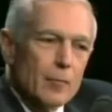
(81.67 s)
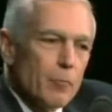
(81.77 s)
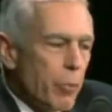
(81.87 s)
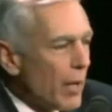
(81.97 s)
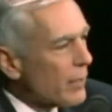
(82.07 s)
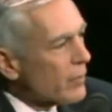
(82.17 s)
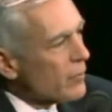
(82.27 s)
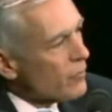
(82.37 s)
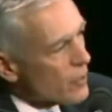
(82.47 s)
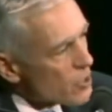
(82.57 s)

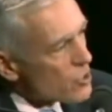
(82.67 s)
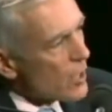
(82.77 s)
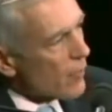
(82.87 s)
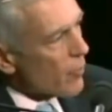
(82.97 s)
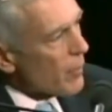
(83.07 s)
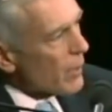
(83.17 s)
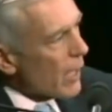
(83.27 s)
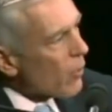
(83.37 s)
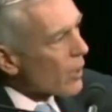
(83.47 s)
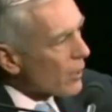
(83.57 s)
But this government,
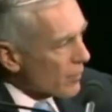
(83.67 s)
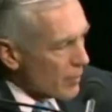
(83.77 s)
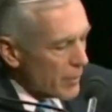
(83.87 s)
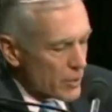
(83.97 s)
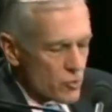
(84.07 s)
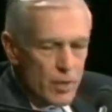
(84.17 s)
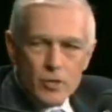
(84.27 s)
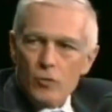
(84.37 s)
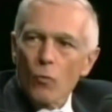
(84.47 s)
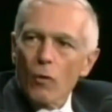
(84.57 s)
our
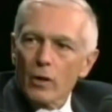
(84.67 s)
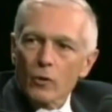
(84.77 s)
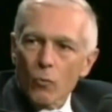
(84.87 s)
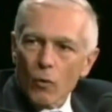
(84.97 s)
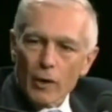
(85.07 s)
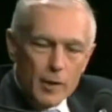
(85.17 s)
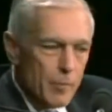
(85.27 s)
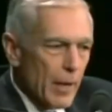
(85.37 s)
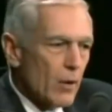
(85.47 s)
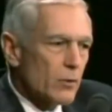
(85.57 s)
administration, wanted to worry
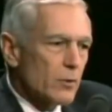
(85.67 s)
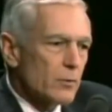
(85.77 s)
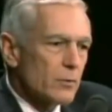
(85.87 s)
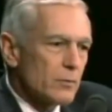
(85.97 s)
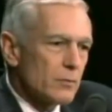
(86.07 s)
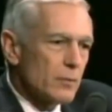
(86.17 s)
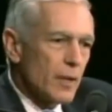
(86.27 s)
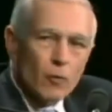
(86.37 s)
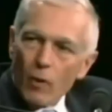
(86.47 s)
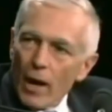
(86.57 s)
about
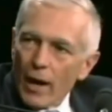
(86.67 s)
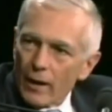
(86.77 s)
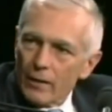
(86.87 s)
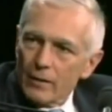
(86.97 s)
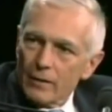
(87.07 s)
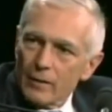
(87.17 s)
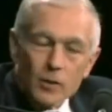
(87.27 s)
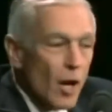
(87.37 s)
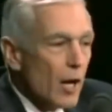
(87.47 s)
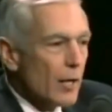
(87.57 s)
Iraq,
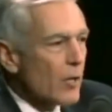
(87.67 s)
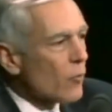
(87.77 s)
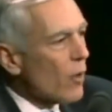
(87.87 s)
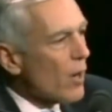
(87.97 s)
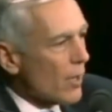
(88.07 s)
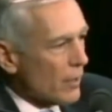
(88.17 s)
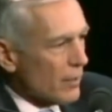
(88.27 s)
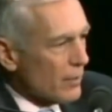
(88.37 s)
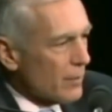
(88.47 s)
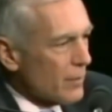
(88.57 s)
not Iran.
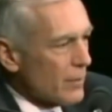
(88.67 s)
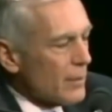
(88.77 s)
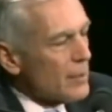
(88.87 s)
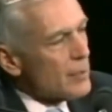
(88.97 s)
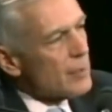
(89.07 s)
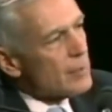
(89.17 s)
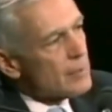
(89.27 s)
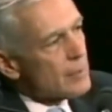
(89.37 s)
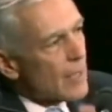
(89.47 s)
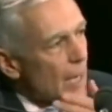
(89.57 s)

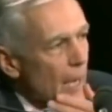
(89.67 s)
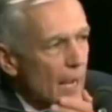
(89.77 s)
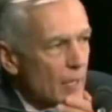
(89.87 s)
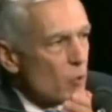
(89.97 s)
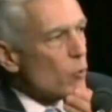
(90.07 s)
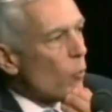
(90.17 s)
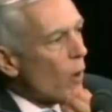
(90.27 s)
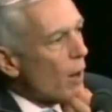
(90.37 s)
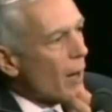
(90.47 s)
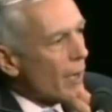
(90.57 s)
I knew
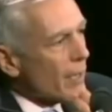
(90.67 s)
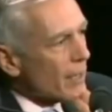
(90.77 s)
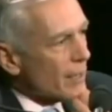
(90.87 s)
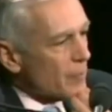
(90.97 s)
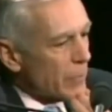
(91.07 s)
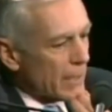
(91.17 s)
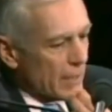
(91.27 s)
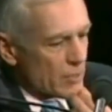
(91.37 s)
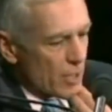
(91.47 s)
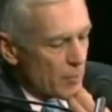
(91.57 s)
why,
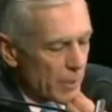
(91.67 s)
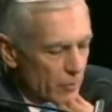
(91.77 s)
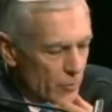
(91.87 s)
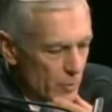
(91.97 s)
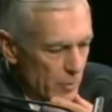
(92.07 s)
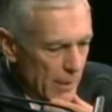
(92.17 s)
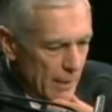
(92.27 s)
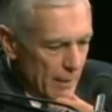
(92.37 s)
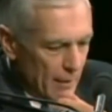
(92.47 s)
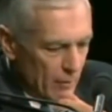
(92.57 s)
because I'd been through the
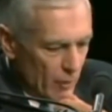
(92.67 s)
Pentagon.